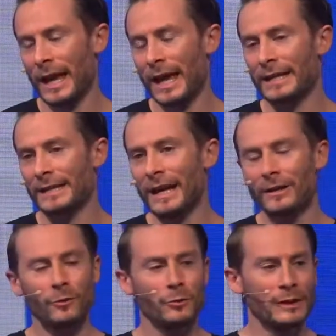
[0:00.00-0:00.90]
And
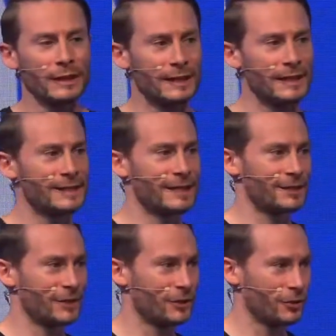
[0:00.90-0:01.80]
not only is
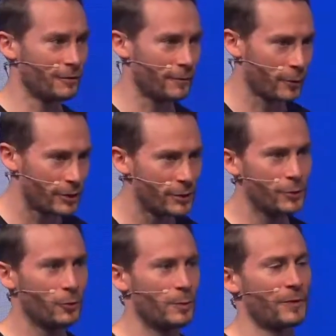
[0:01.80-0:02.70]
this good for
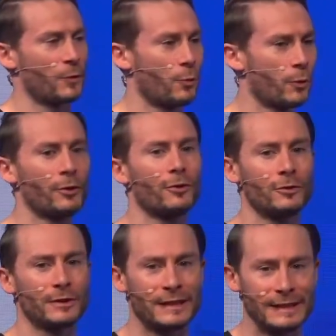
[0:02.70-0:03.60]
you, but the
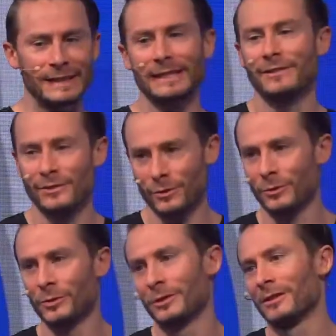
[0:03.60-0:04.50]
world needs
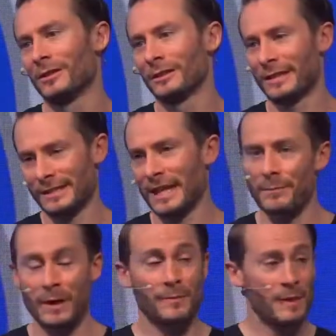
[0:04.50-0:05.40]
you to step up.